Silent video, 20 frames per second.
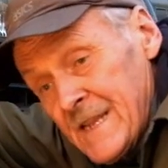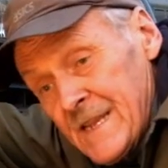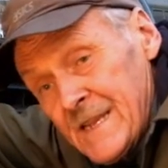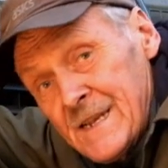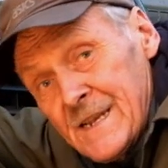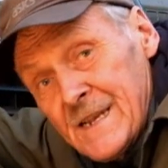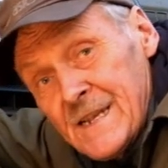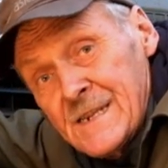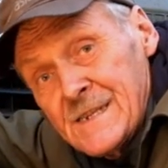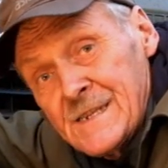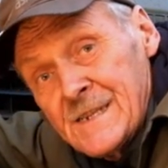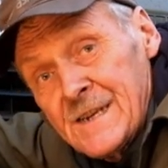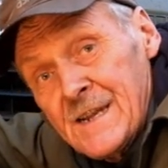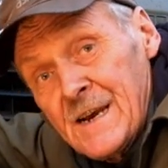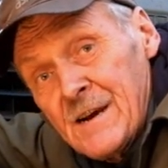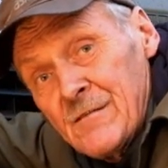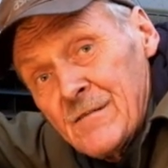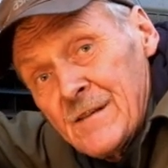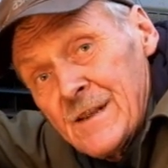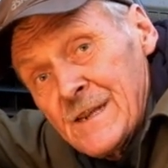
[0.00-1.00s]
inlet and
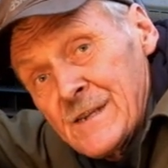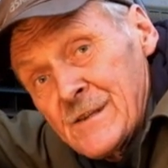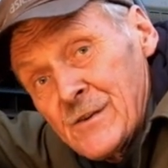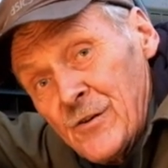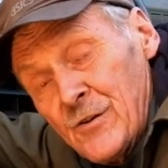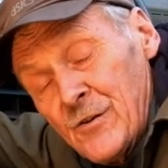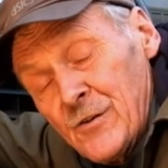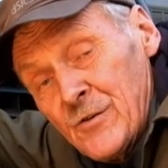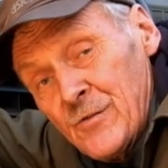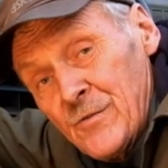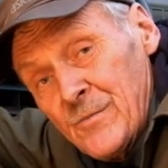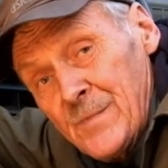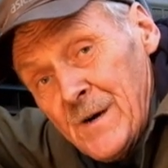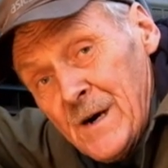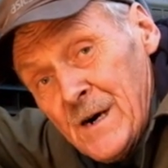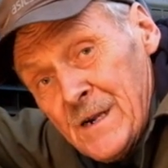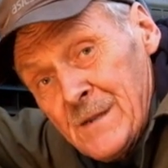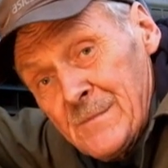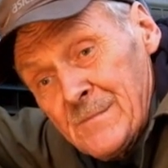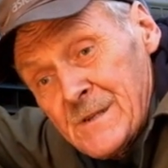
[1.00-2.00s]
outlet oil
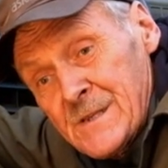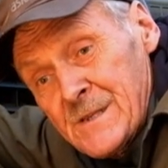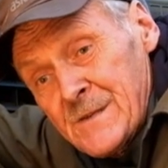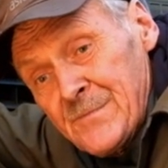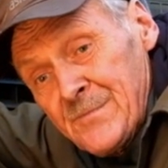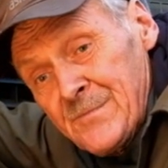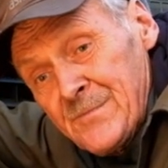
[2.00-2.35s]
pipes.